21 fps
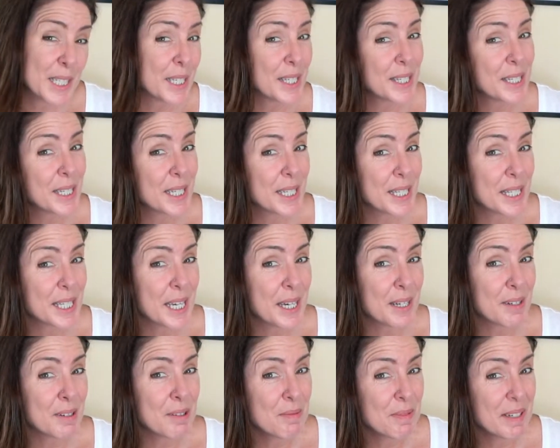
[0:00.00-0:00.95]
doesn't it
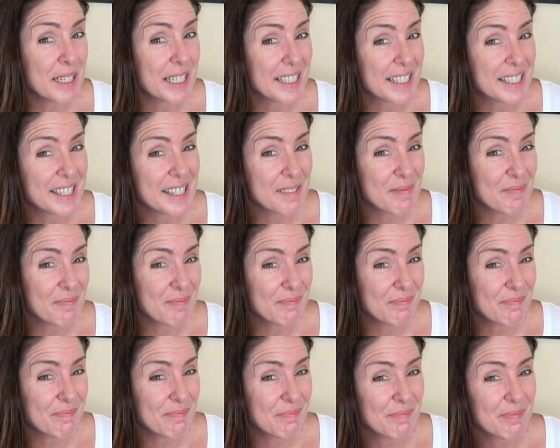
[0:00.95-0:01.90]
sound ominous?
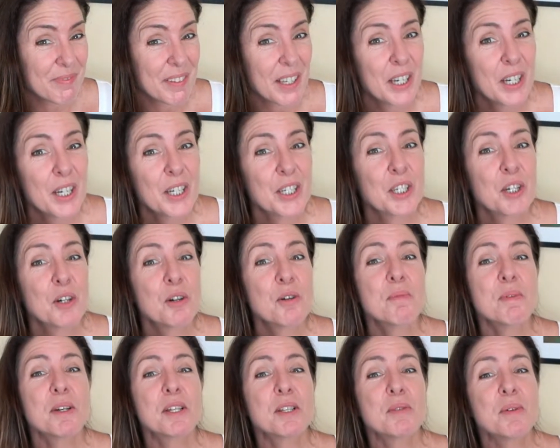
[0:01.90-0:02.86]
You
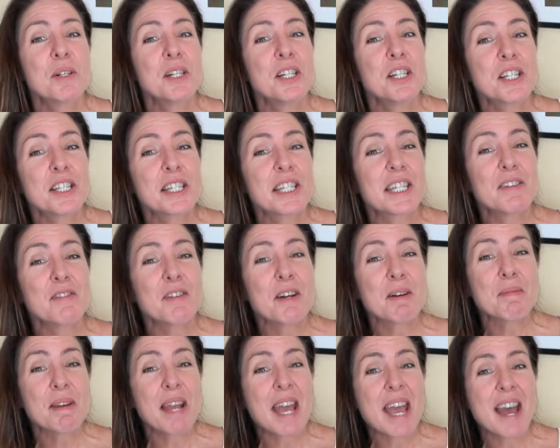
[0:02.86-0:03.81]
almost want to just give
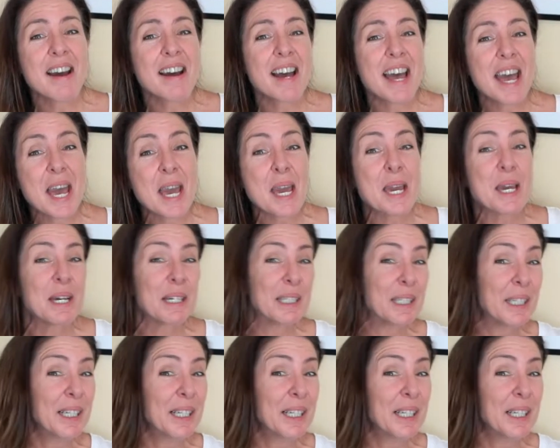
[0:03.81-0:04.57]
up now, hey?